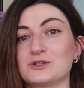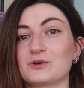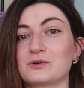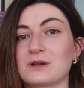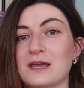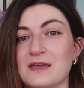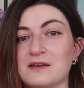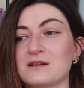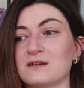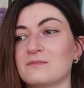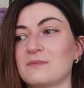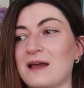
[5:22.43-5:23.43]
your
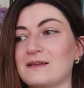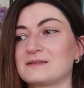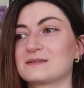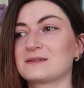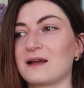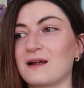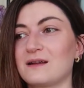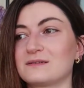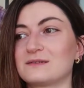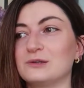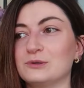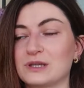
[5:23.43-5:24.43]
hair might
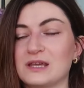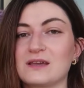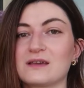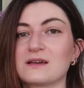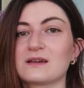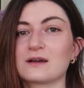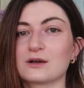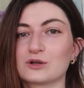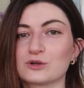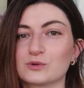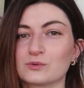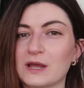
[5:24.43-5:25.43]
start looking
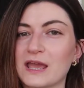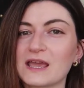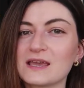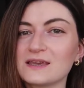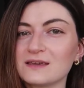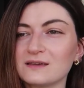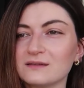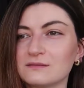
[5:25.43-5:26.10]
gray